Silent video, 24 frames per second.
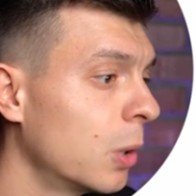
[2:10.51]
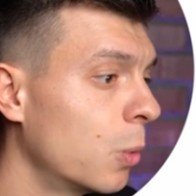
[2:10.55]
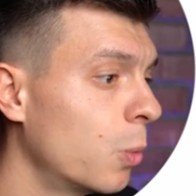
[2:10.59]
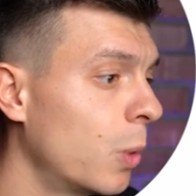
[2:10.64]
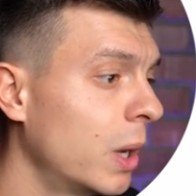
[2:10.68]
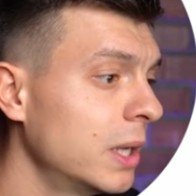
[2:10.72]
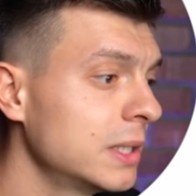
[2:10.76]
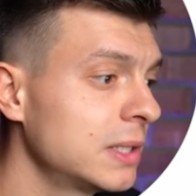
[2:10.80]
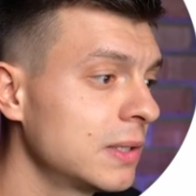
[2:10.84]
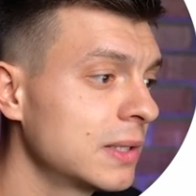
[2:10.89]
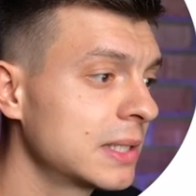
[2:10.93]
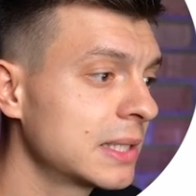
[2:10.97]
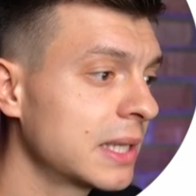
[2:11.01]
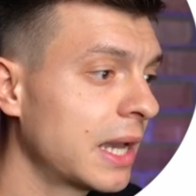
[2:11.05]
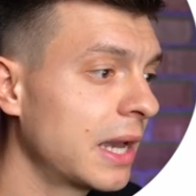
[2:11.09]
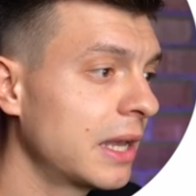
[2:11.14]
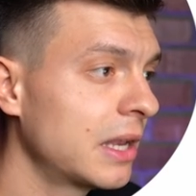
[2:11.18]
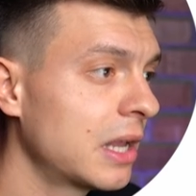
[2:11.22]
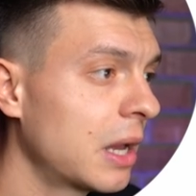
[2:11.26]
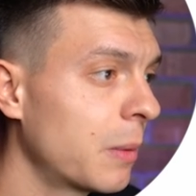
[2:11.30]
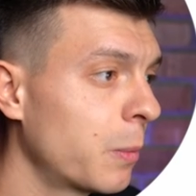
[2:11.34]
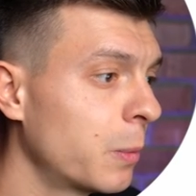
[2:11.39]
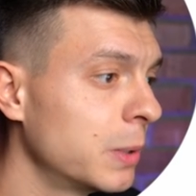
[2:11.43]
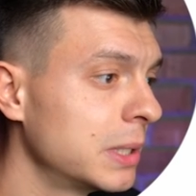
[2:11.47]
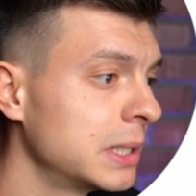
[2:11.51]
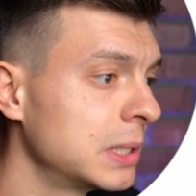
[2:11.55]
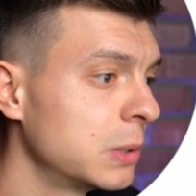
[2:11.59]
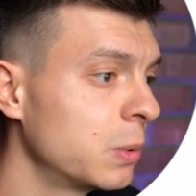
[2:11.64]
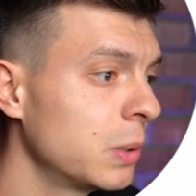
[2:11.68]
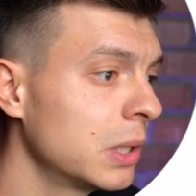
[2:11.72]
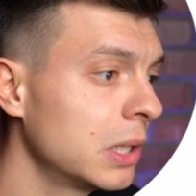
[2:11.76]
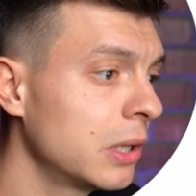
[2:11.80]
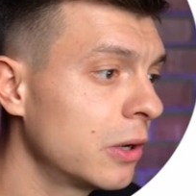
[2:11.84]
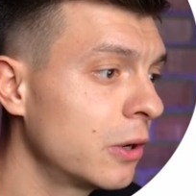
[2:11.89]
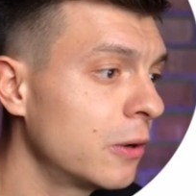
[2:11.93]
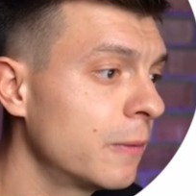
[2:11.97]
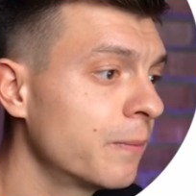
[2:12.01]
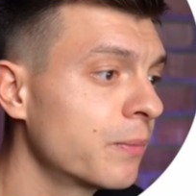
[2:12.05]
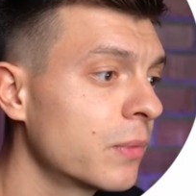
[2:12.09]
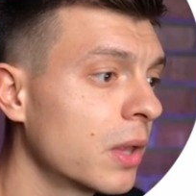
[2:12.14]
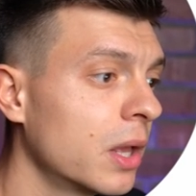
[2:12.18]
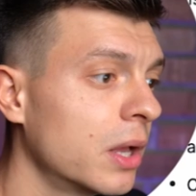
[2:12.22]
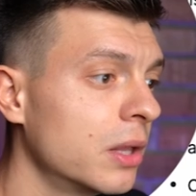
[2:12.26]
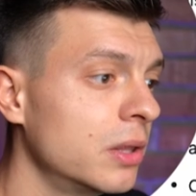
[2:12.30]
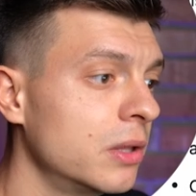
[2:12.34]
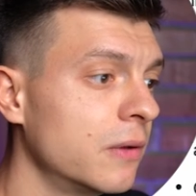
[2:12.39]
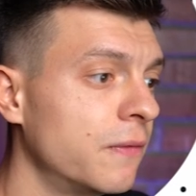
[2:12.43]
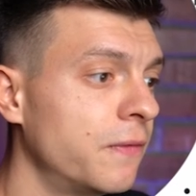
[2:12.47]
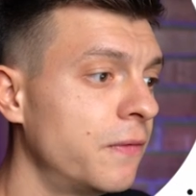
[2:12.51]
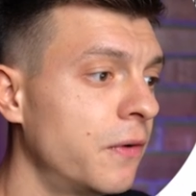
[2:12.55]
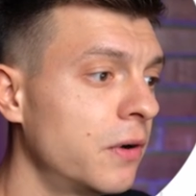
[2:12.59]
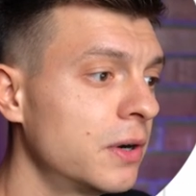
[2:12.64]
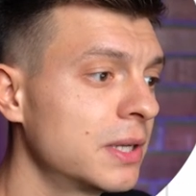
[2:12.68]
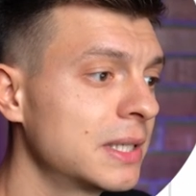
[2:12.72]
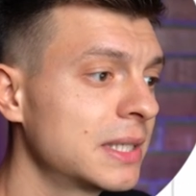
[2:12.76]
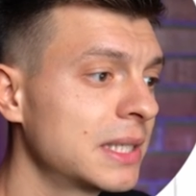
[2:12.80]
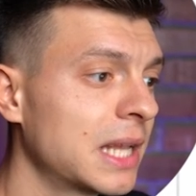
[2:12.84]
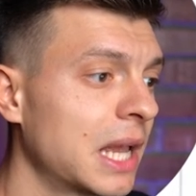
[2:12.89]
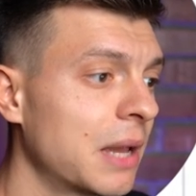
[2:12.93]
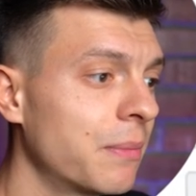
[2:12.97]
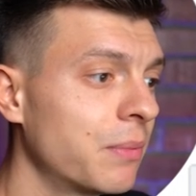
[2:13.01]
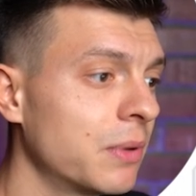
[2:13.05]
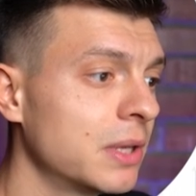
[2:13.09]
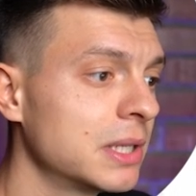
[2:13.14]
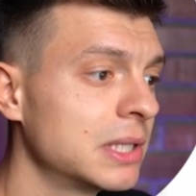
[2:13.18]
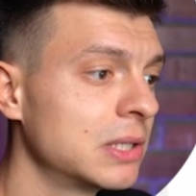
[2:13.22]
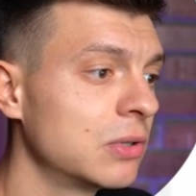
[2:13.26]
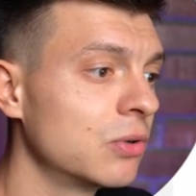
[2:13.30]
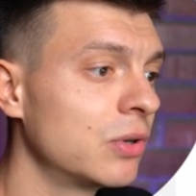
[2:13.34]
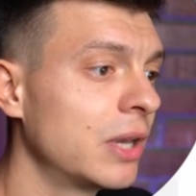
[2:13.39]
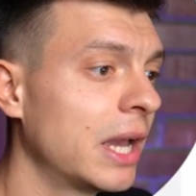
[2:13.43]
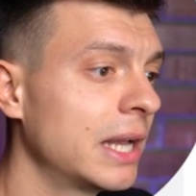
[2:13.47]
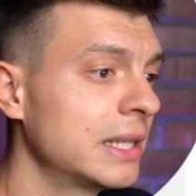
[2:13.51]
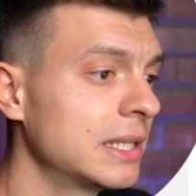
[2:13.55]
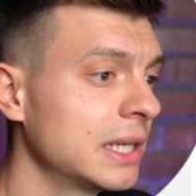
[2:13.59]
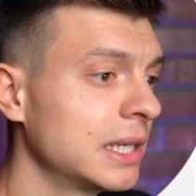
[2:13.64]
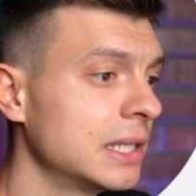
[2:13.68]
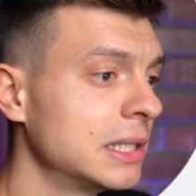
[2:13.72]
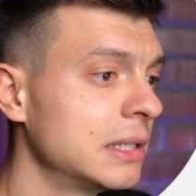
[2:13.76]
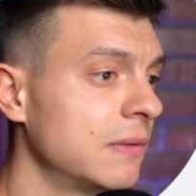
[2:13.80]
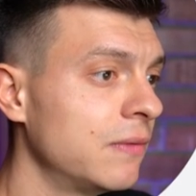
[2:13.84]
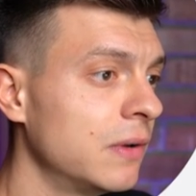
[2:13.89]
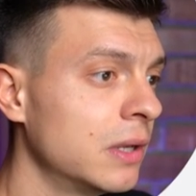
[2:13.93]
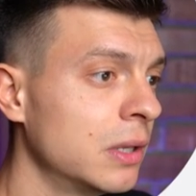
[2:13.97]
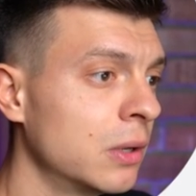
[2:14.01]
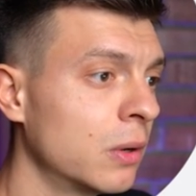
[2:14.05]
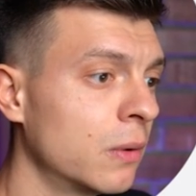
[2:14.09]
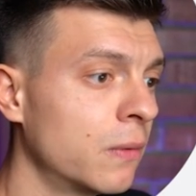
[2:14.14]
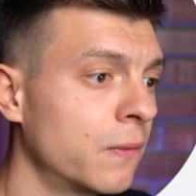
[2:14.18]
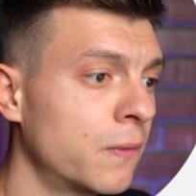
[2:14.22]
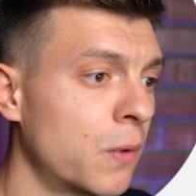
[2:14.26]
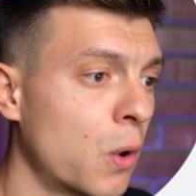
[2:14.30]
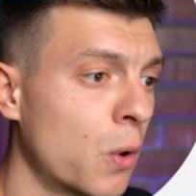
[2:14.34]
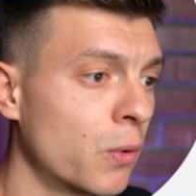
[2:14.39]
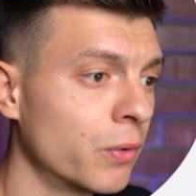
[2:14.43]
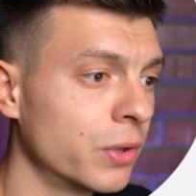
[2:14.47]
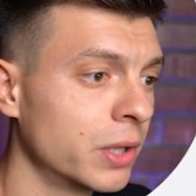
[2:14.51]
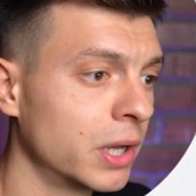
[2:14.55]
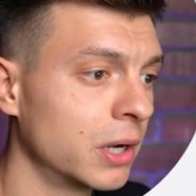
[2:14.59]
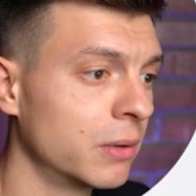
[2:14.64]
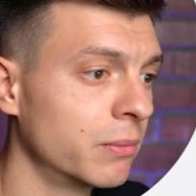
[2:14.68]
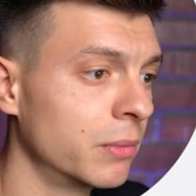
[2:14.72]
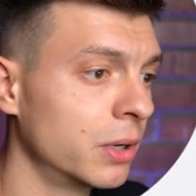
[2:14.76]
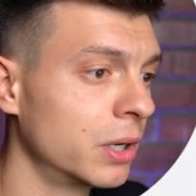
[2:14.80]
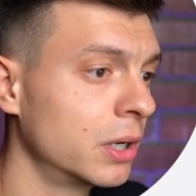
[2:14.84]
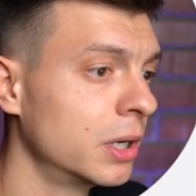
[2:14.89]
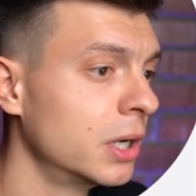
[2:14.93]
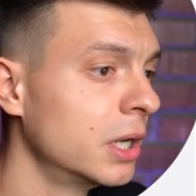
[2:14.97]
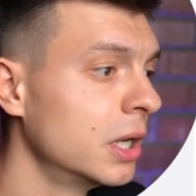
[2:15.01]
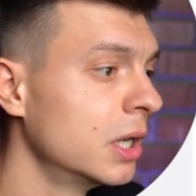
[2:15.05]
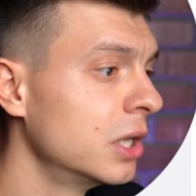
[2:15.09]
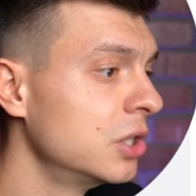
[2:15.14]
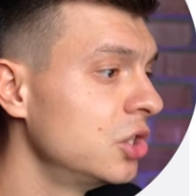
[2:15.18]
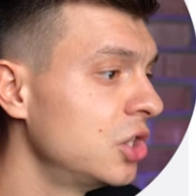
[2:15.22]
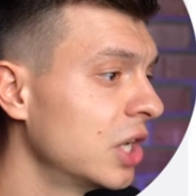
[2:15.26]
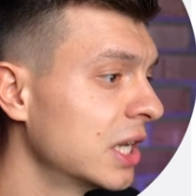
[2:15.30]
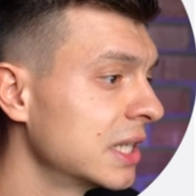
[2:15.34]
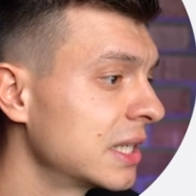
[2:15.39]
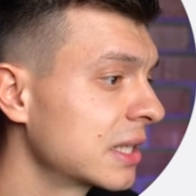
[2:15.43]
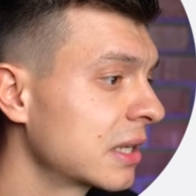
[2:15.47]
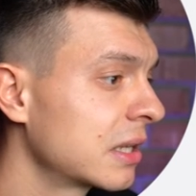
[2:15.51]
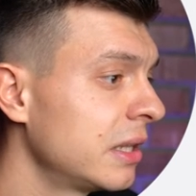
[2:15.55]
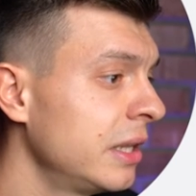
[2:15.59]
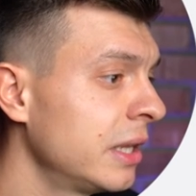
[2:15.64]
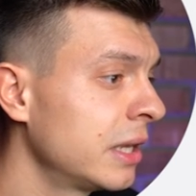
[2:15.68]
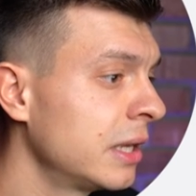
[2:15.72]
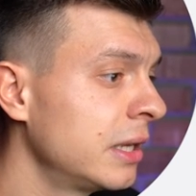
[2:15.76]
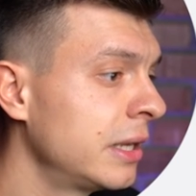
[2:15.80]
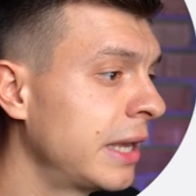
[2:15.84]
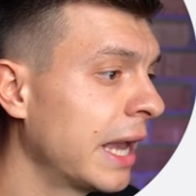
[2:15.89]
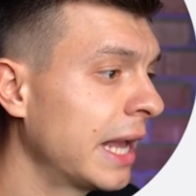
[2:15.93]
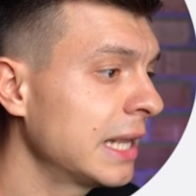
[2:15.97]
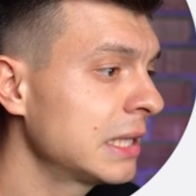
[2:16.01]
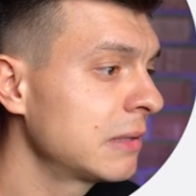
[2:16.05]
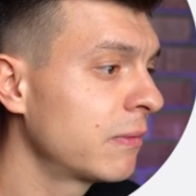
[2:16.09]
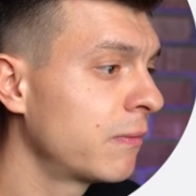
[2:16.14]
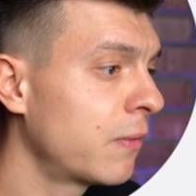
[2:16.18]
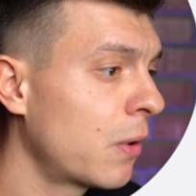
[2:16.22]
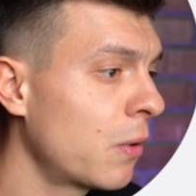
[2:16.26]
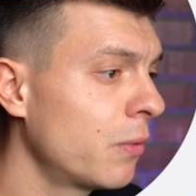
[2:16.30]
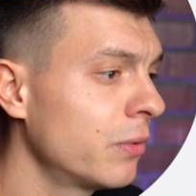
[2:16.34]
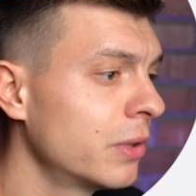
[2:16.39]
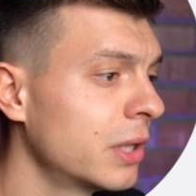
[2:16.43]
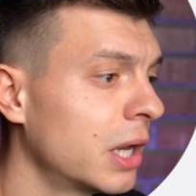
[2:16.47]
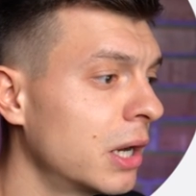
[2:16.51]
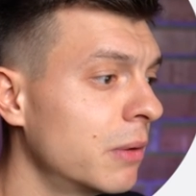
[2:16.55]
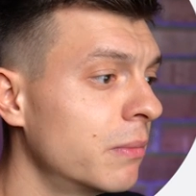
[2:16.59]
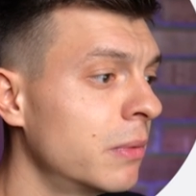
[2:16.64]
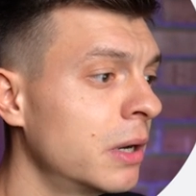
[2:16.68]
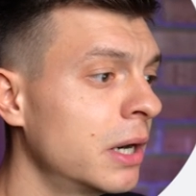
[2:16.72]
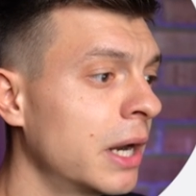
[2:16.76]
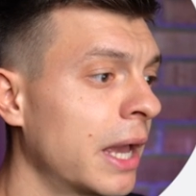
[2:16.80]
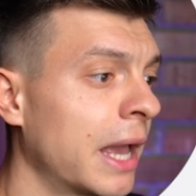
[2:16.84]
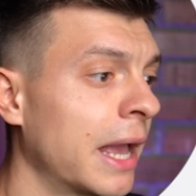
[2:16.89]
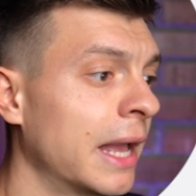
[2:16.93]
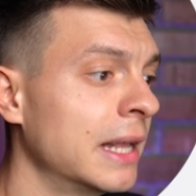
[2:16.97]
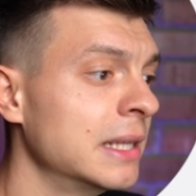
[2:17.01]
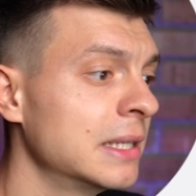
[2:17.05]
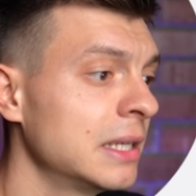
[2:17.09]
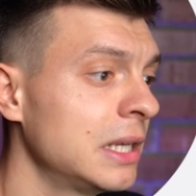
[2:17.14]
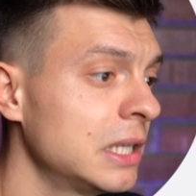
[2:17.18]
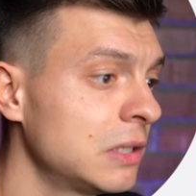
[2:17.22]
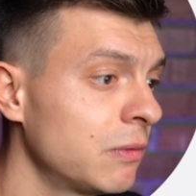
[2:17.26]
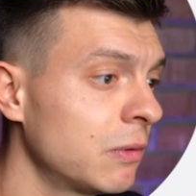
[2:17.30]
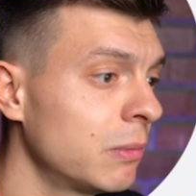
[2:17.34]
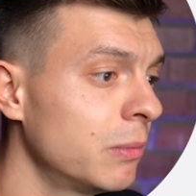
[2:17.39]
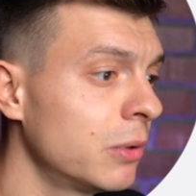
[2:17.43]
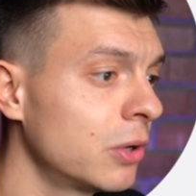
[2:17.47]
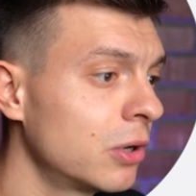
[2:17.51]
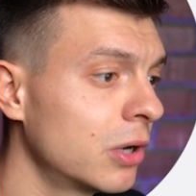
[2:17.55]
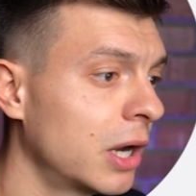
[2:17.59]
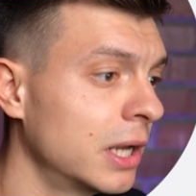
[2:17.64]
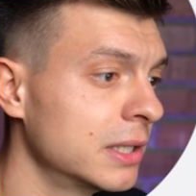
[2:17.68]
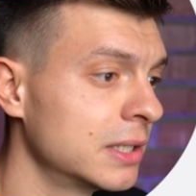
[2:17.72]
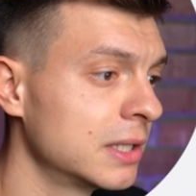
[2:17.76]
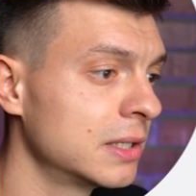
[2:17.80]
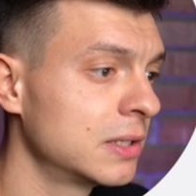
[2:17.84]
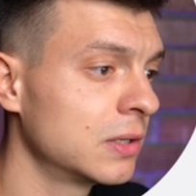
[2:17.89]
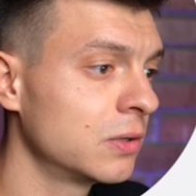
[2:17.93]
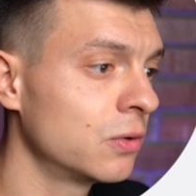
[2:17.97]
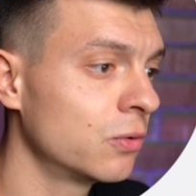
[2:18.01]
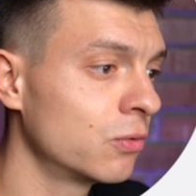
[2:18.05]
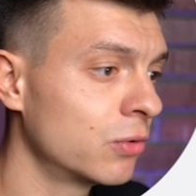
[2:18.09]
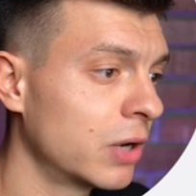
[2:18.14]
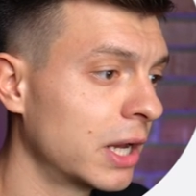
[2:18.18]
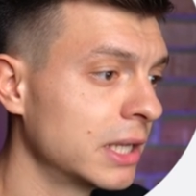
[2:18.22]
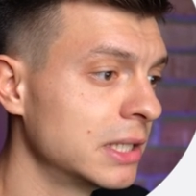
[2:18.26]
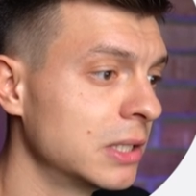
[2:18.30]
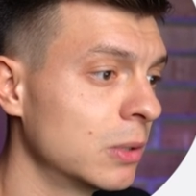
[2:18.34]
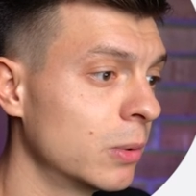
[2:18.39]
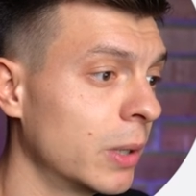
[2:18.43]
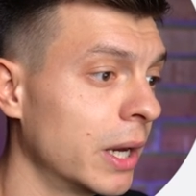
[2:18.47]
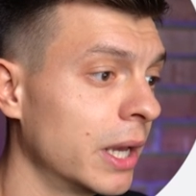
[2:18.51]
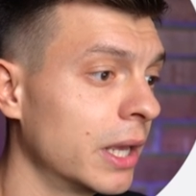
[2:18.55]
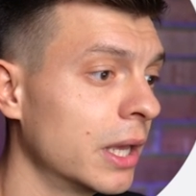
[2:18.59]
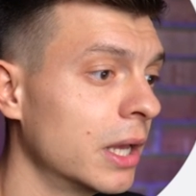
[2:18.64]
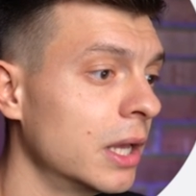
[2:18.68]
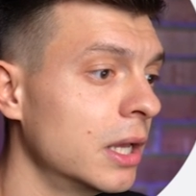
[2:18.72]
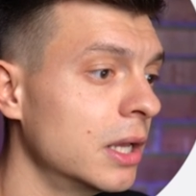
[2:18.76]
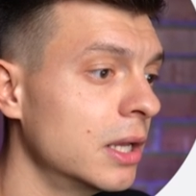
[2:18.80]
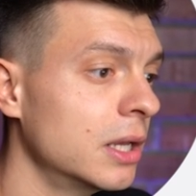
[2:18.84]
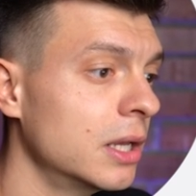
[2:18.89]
Once you sign up with Twilio, the first step is to get a Twilio phone number. Just click Get Phone Number, and it will be granted to you right away.